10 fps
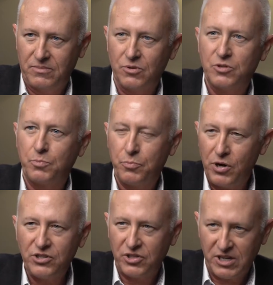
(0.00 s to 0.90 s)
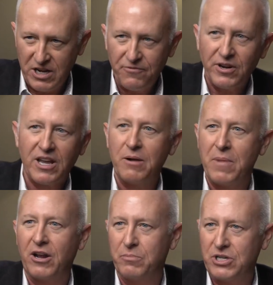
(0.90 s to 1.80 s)
So it's a pretty significant
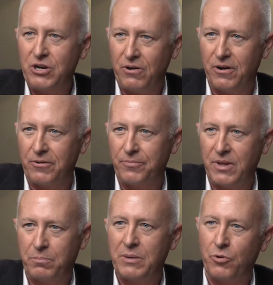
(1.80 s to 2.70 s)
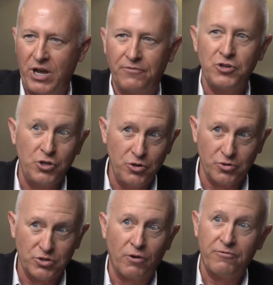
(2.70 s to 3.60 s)
amount of material that people have to
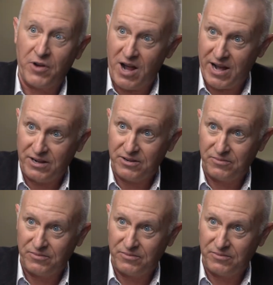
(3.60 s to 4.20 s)
use or find.